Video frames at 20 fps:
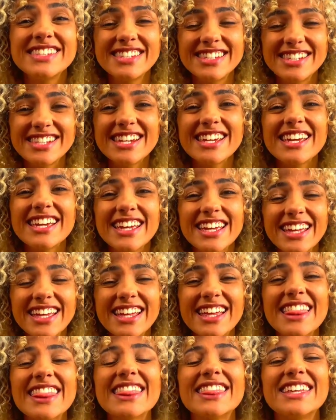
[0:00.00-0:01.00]

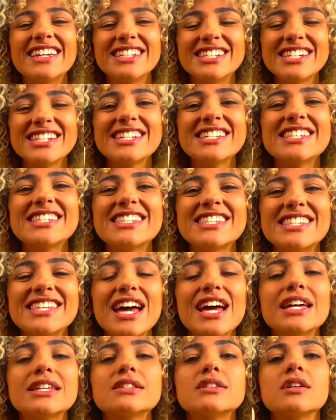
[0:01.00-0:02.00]
G. The G
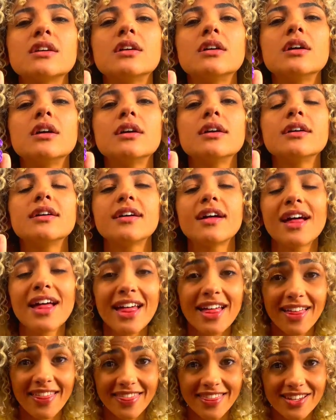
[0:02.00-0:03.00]
says G.
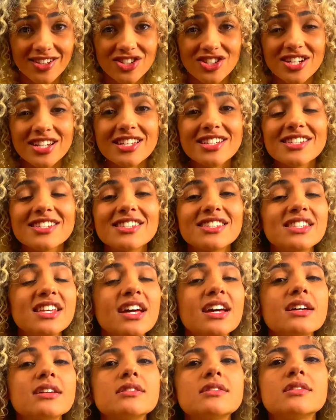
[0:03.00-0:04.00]
The G
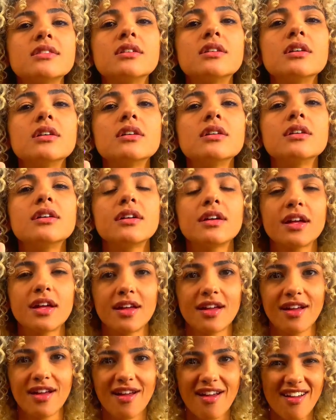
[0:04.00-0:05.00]
says G.
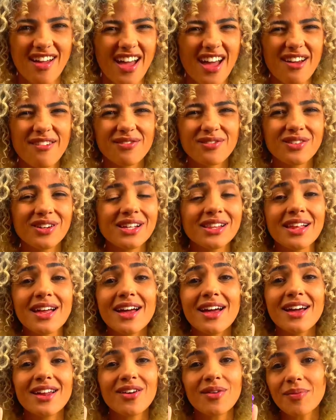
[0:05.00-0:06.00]
Every
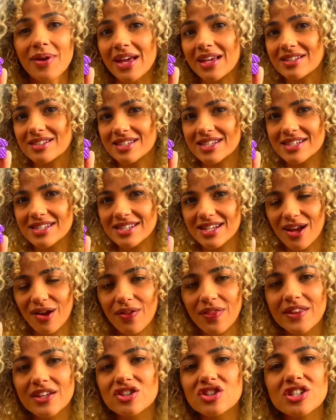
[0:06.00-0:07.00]
letter makes a
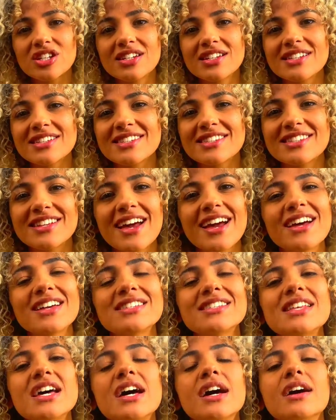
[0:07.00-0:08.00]
sound. The G
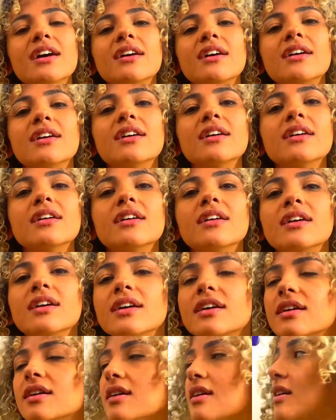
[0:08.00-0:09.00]
says G.
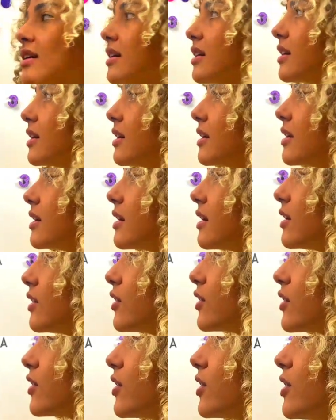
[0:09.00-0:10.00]
G.
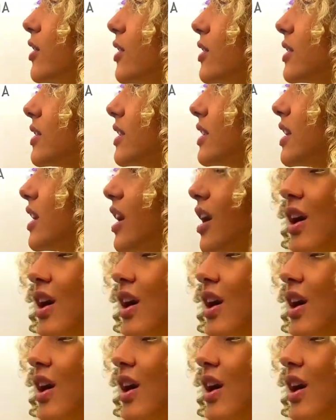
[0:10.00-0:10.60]
Girl.